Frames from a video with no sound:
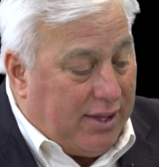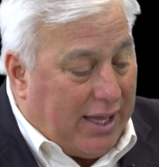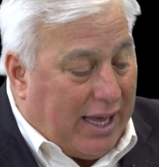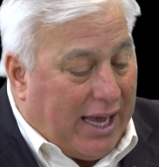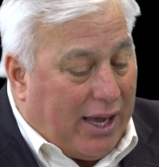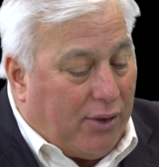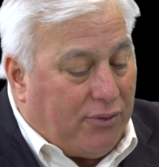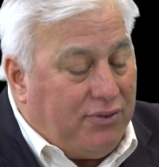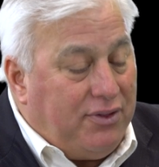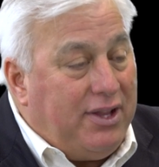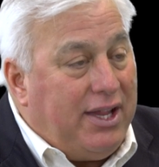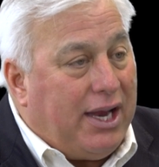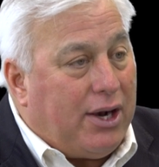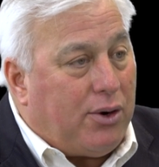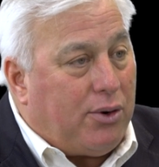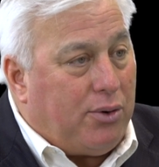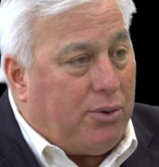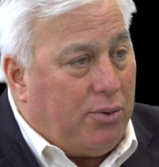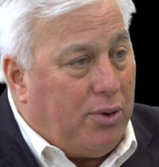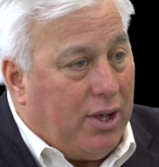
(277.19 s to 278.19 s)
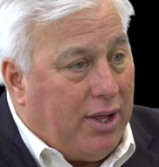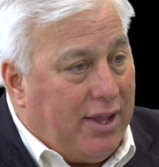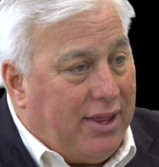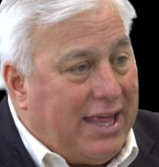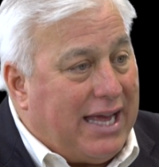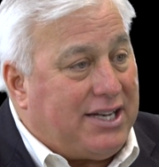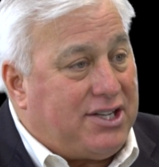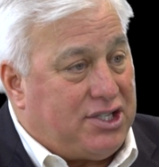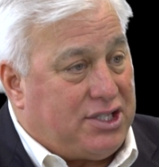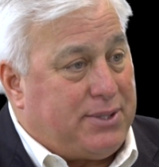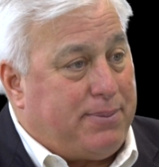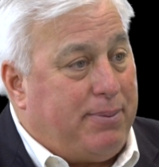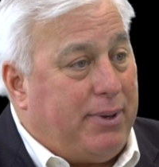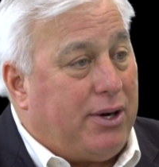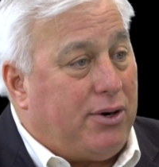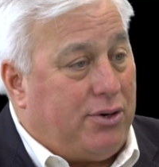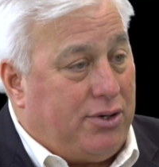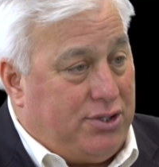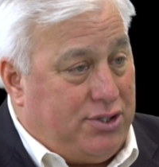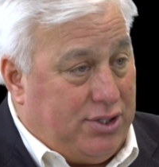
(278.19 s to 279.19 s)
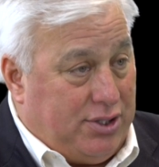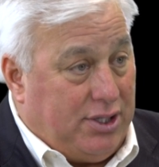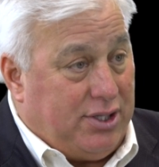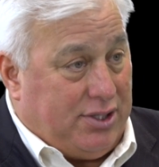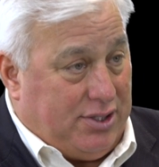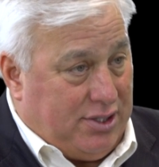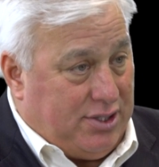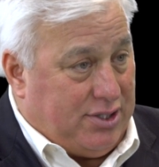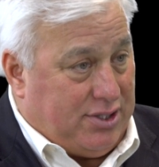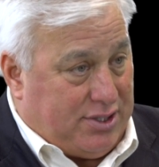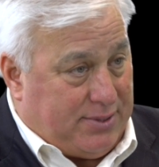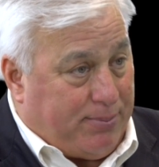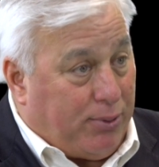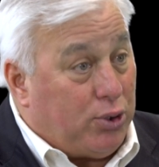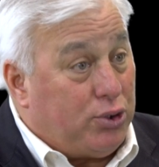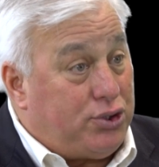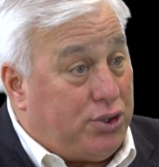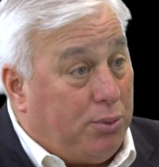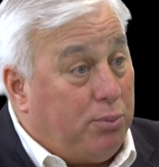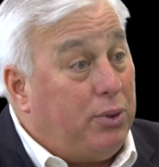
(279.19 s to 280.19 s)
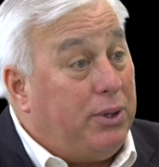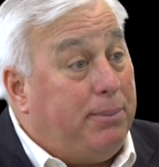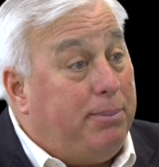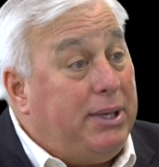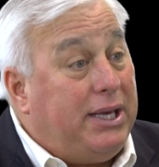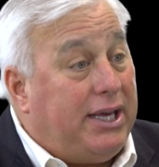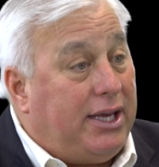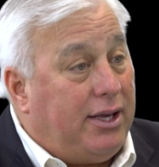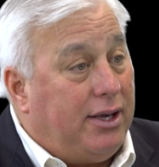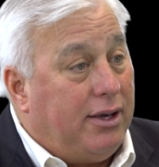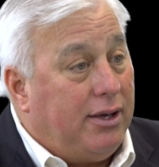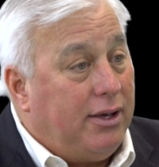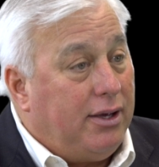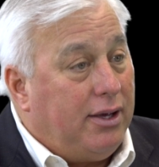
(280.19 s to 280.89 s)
how narrow that the dispersion would be.